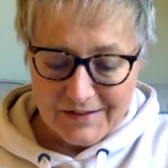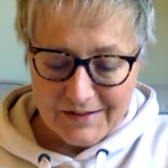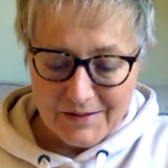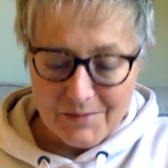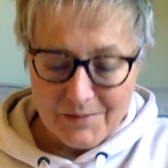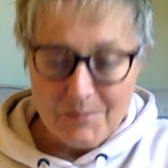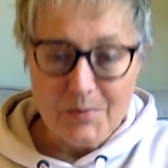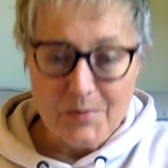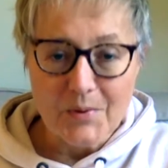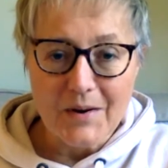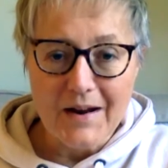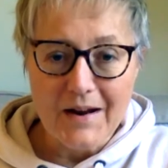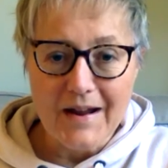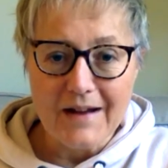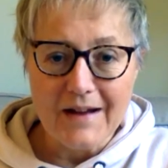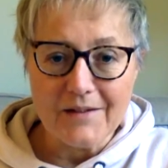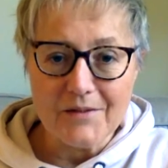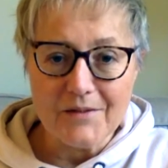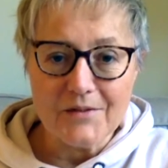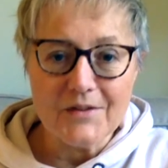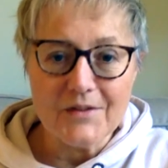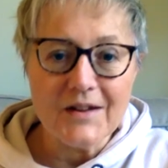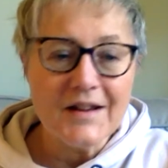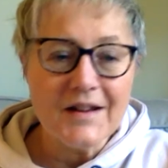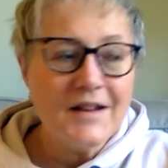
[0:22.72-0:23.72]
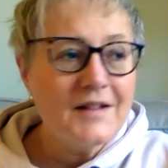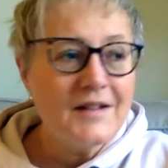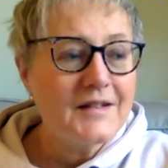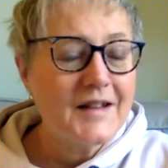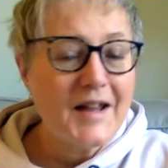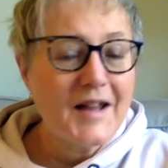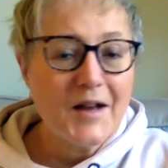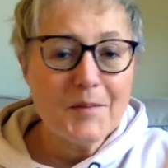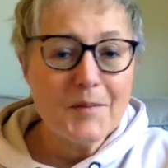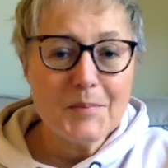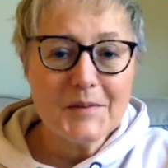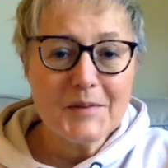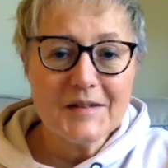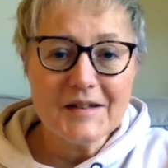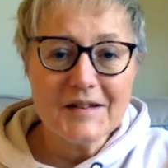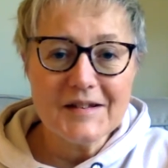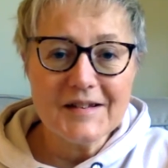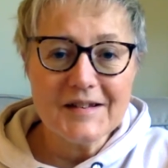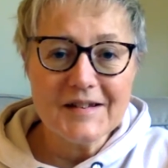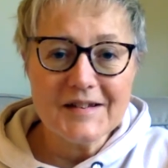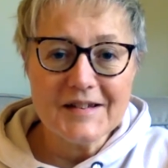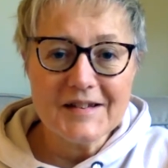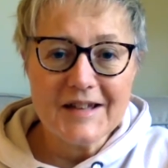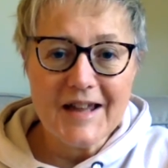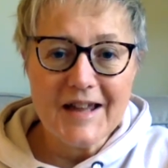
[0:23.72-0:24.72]
in prayer? And to help us
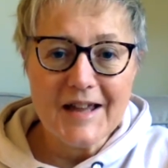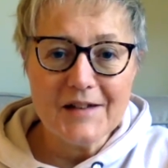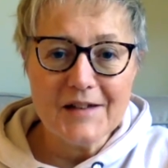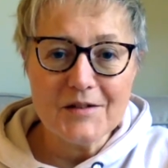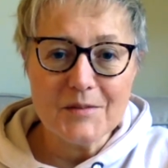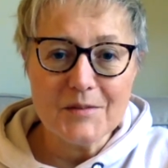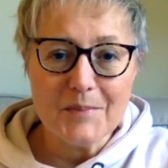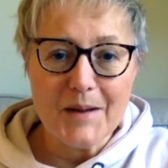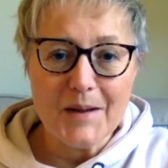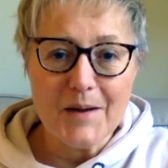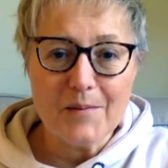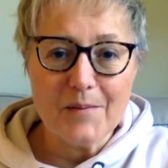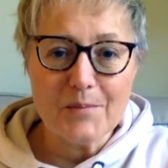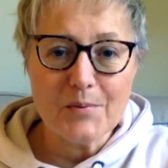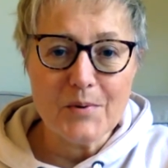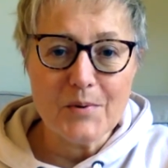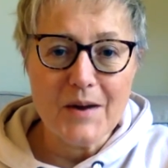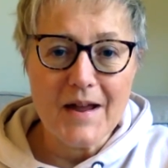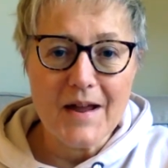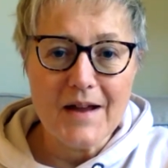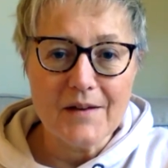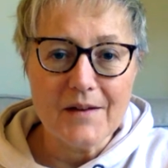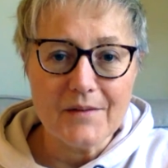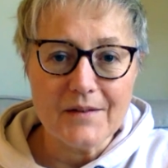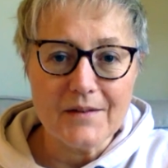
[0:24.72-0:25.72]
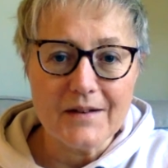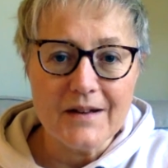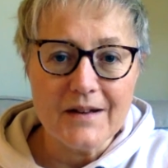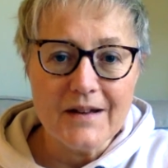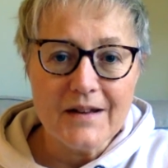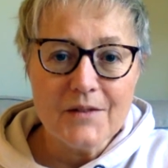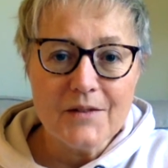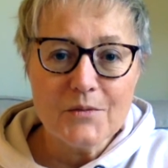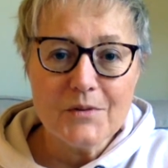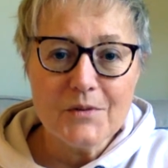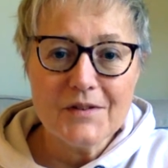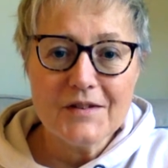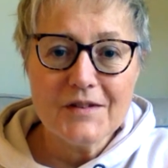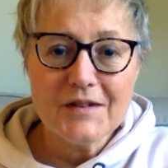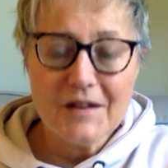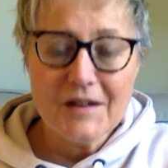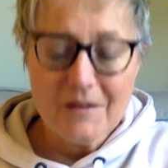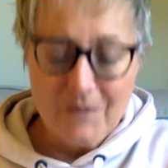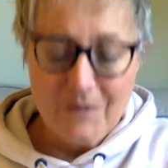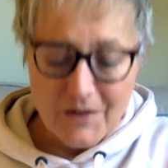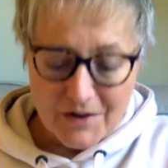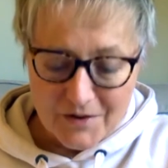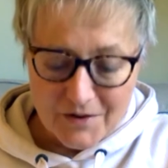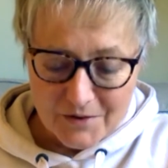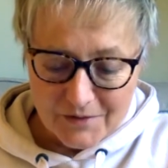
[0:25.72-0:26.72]
understand about prayer and
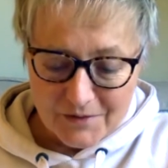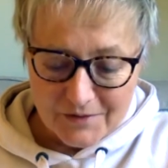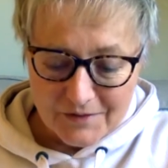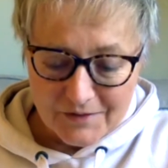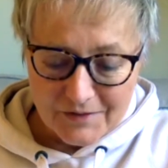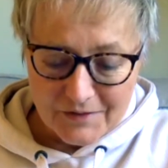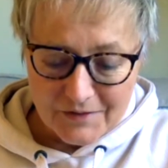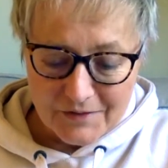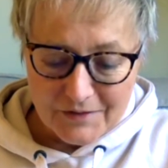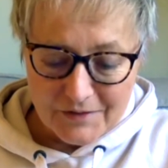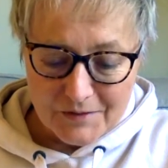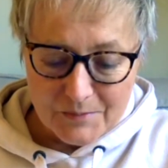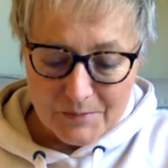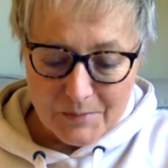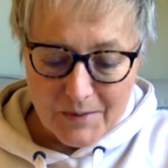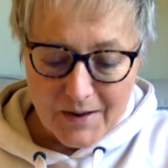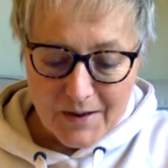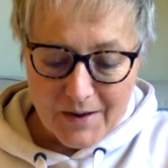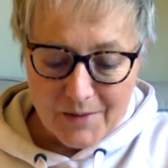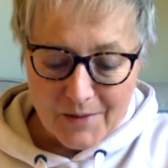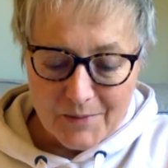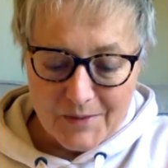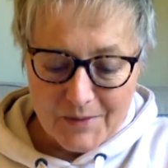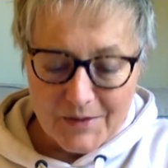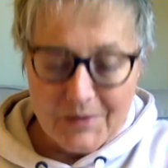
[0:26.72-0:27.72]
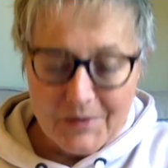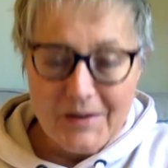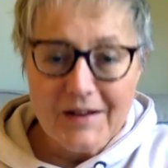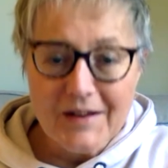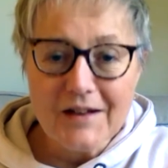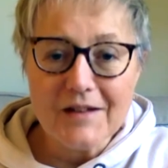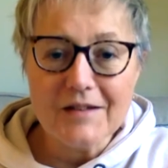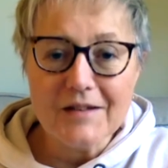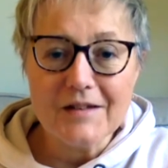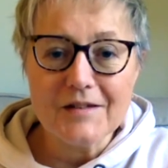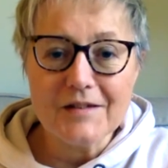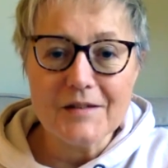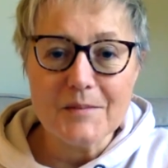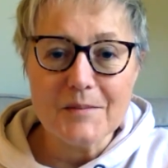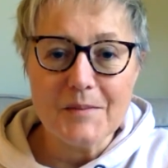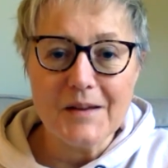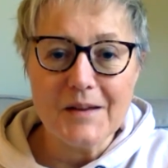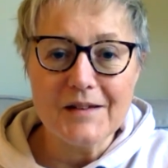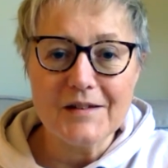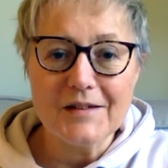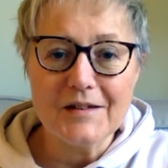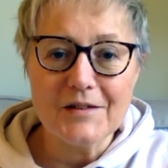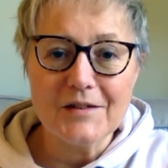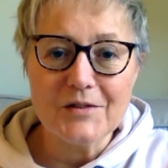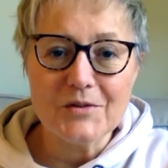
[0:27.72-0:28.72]
receiving answers to prayer, we're looking at this
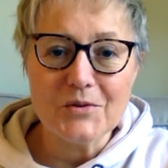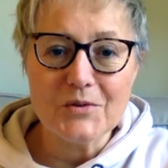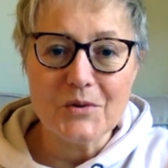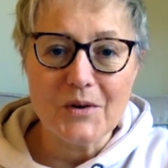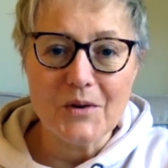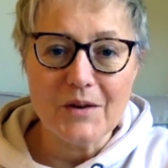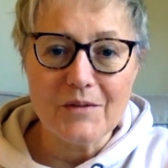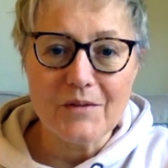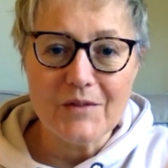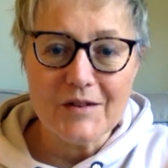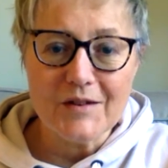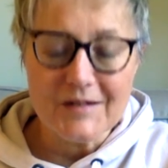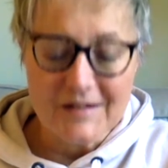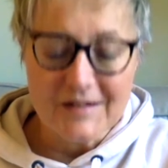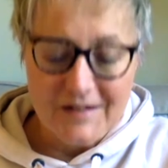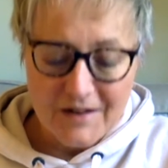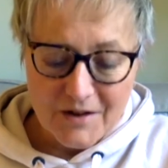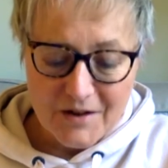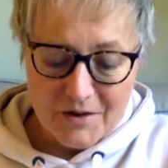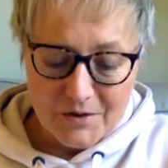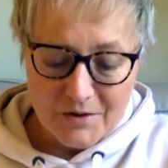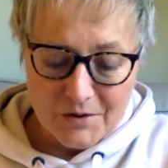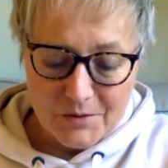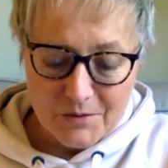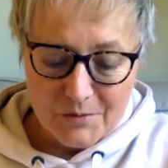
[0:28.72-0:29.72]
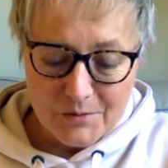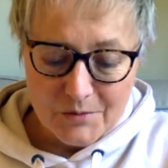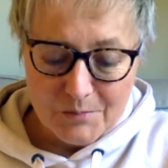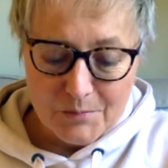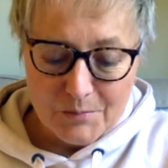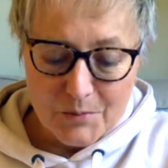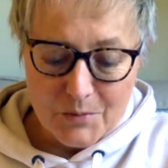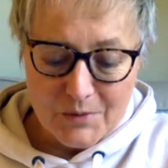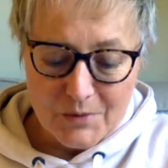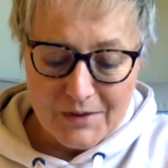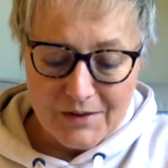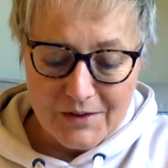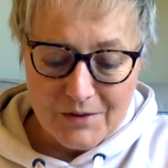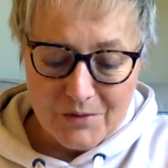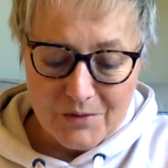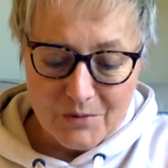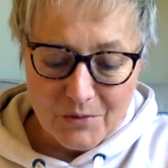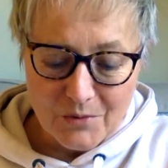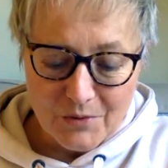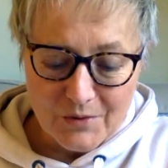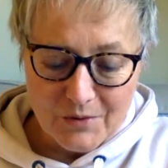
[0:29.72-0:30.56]
amazing story of this girl who was born in North